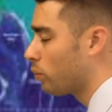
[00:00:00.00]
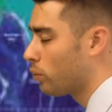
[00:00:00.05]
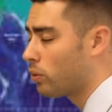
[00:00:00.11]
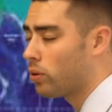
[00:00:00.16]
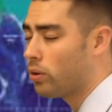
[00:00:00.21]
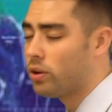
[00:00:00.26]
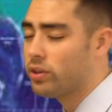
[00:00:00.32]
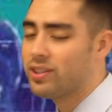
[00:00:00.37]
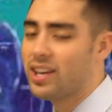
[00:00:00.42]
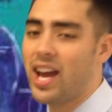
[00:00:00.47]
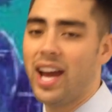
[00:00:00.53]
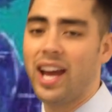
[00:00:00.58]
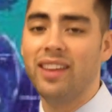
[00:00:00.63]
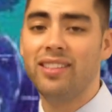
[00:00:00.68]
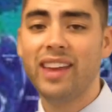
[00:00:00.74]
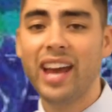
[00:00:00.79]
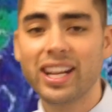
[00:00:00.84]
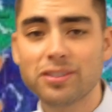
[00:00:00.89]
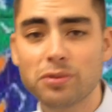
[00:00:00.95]
world,
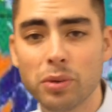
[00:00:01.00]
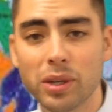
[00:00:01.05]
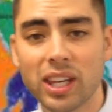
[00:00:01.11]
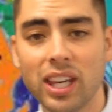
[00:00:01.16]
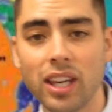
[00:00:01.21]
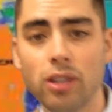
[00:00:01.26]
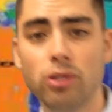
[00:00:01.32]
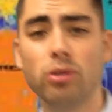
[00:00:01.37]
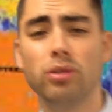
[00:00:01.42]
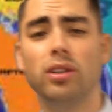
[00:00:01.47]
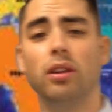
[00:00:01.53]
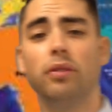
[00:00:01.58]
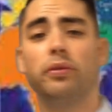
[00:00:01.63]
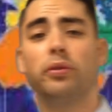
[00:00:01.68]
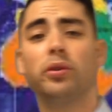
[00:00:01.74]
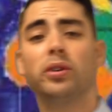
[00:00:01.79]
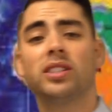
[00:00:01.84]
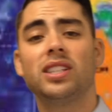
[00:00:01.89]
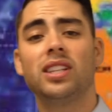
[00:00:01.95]
and that's what King Louis
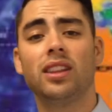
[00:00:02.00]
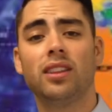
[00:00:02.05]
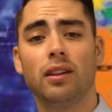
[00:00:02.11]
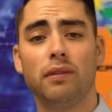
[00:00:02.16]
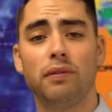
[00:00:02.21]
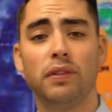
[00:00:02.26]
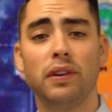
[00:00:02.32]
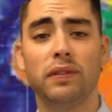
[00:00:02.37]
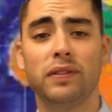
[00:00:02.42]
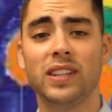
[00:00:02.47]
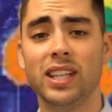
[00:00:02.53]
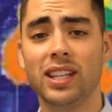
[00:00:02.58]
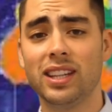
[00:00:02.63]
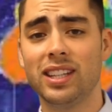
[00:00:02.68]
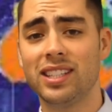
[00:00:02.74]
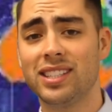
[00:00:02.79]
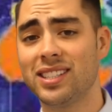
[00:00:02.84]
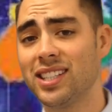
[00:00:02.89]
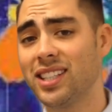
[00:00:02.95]
XIV and XV
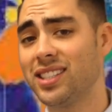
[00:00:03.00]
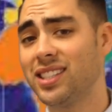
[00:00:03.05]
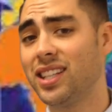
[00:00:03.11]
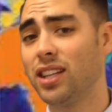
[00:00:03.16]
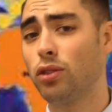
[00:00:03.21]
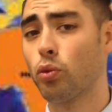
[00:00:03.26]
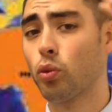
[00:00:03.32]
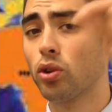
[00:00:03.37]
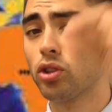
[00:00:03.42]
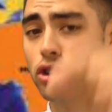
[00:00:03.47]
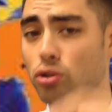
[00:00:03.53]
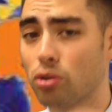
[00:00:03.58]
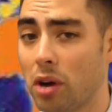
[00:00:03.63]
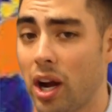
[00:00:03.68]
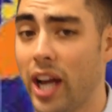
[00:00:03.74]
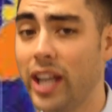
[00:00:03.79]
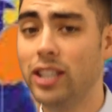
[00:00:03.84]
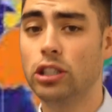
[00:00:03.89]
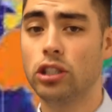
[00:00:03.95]
and XVI were
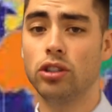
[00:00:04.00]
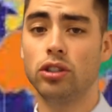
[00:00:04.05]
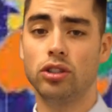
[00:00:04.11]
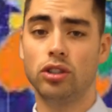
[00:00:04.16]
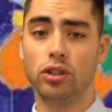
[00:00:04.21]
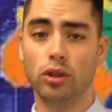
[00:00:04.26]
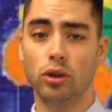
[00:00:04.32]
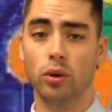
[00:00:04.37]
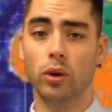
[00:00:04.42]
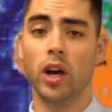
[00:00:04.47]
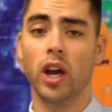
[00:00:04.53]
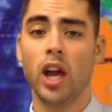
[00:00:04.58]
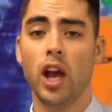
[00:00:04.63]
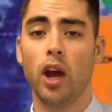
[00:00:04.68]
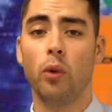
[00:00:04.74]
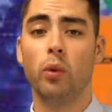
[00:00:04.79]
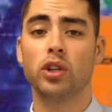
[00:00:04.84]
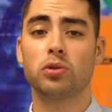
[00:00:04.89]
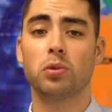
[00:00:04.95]
trying to do,
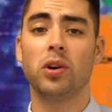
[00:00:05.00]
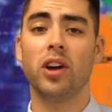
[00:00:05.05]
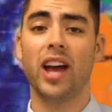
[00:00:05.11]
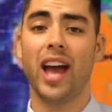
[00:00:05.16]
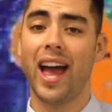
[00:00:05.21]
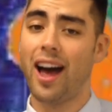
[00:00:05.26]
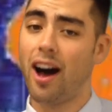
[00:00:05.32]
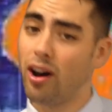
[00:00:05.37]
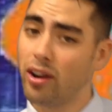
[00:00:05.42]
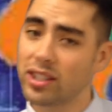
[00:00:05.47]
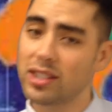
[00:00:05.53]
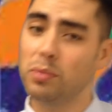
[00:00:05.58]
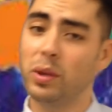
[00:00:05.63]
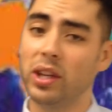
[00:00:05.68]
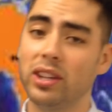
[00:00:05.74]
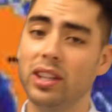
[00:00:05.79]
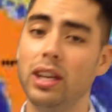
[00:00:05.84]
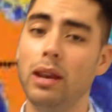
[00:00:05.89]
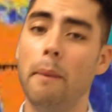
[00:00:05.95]
which will
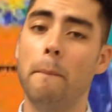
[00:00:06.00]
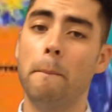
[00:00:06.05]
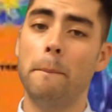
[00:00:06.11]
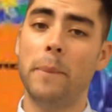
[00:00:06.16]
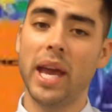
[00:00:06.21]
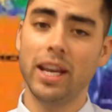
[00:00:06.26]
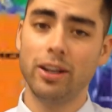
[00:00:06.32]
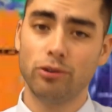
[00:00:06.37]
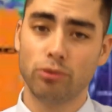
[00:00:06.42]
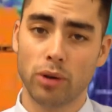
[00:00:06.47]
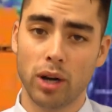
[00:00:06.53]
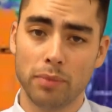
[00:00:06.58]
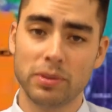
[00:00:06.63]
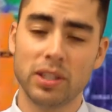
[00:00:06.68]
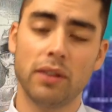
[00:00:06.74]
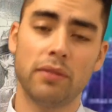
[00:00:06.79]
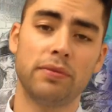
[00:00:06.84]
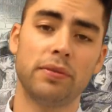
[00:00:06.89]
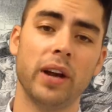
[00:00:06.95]
ultimately
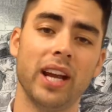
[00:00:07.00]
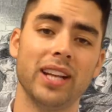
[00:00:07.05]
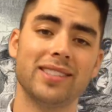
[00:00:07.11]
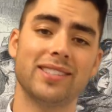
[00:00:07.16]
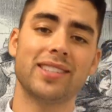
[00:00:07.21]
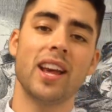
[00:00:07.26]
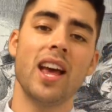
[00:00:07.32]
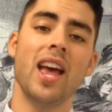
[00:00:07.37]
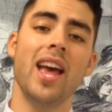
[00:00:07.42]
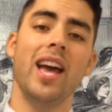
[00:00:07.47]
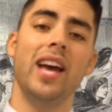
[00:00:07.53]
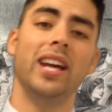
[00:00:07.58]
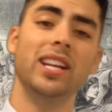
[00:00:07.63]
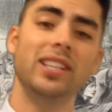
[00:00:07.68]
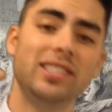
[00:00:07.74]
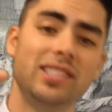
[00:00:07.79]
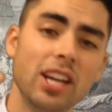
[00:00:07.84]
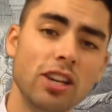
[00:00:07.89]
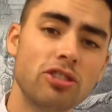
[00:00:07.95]
bankrupt France. In
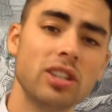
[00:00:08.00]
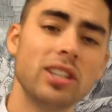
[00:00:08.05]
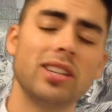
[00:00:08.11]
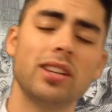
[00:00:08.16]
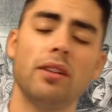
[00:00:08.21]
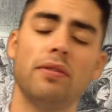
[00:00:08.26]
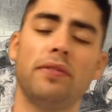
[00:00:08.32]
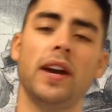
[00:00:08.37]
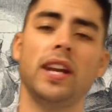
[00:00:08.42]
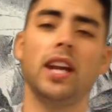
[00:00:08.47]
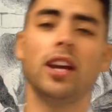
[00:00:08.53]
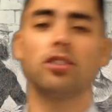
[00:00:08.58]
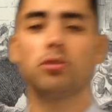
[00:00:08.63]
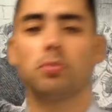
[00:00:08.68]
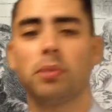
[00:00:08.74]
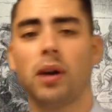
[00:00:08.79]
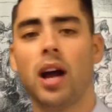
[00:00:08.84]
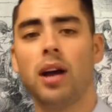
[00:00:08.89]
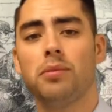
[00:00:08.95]
addition to the
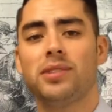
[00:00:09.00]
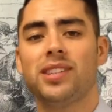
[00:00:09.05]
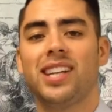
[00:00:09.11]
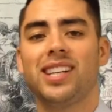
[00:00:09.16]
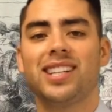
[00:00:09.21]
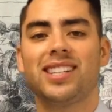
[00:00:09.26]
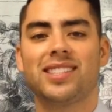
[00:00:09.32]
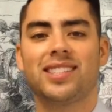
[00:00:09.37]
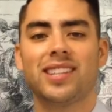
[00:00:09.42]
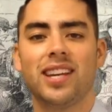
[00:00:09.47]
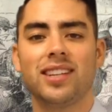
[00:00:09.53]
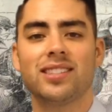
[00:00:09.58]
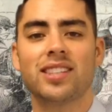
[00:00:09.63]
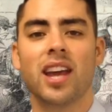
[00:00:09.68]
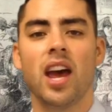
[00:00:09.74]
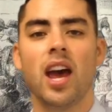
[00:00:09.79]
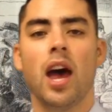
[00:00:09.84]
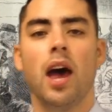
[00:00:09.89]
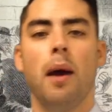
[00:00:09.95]
financial problems that
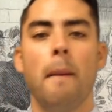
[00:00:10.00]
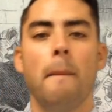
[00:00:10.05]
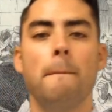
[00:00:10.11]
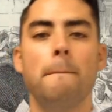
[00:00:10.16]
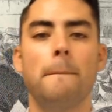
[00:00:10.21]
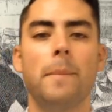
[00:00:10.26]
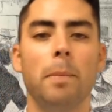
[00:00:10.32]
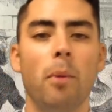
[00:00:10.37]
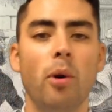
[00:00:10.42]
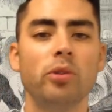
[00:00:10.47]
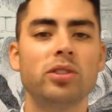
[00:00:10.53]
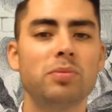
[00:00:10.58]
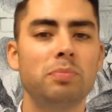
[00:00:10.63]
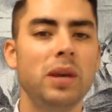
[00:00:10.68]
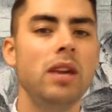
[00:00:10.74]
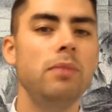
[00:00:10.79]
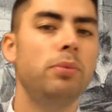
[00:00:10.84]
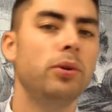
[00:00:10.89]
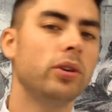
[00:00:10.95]
exist, most
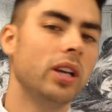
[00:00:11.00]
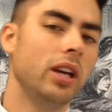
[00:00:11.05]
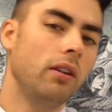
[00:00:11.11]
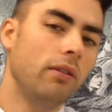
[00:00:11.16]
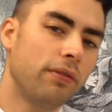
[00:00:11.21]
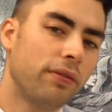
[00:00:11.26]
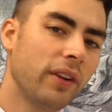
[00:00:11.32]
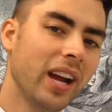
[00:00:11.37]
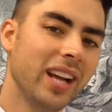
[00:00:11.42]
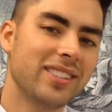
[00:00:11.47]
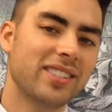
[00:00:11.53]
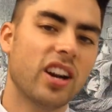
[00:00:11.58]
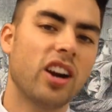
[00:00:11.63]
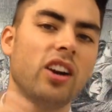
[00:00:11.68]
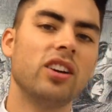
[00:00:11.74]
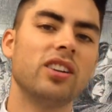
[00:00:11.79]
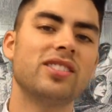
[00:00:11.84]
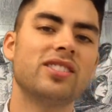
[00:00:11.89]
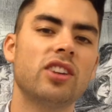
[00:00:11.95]
people in France
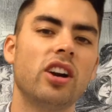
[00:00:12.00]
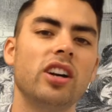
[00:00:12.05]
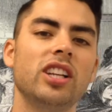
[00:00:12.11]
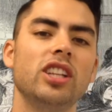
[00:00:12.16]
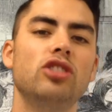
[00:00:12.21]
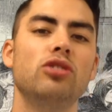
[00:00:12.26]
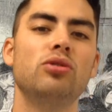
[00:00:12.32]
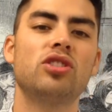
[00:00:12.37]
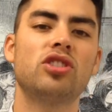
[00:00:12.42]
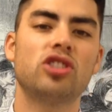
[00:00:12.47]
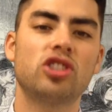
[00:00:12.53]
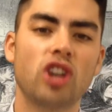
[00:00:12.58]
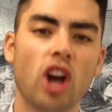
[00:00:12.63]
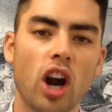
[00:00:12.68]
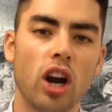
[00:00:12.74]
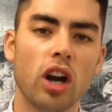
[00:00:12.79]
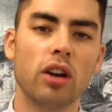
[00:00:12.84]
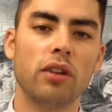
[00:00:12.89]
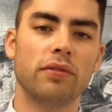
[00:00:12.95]
are starting to
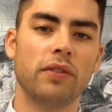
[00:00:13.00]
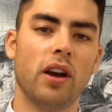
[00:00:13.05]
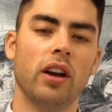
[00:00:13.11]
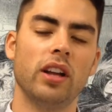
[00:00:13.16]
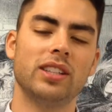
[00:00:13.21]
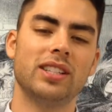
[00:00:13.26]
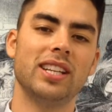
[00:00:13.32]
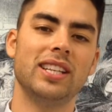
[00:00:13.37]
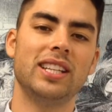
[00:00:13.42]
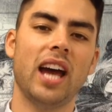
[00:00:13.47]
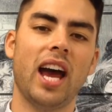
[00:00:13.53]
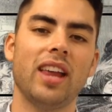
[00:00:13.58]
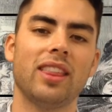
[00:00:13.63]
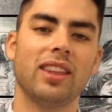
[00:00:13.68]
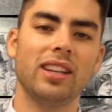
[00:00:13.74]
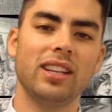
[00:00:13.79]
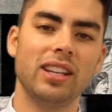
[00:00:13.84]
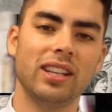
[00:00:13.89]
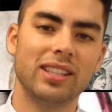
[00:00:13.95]
starve to
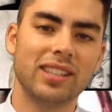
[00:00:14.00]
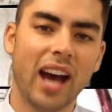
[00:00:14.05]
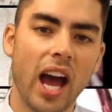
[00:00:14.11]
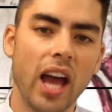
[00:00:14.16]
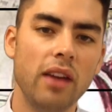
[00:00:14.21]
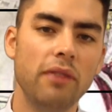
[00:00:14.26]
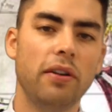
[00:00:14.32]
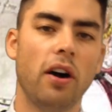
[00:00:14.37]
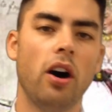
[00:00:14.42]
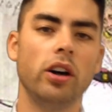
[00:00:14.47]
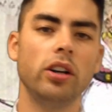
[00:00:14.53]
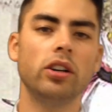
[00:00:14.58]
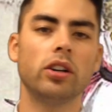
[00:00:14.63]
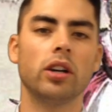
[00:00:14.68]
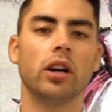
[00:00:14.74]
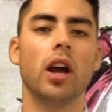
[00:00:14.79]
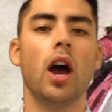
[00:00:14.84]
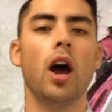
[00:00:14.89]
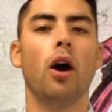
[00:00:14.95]
death and die of
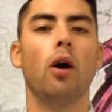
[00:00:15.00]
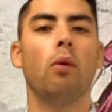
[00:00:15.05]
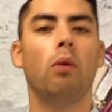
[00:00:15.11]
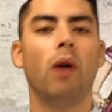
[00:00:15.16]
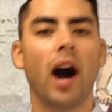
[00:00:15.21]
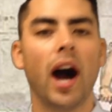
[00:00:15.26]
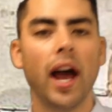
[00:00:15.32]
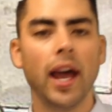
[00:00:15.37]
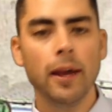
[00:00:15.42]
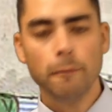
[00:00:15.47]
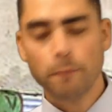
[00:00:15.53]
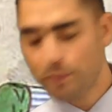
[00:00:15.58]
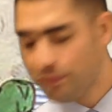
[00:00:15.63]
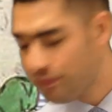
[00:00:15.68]
hunger. Why?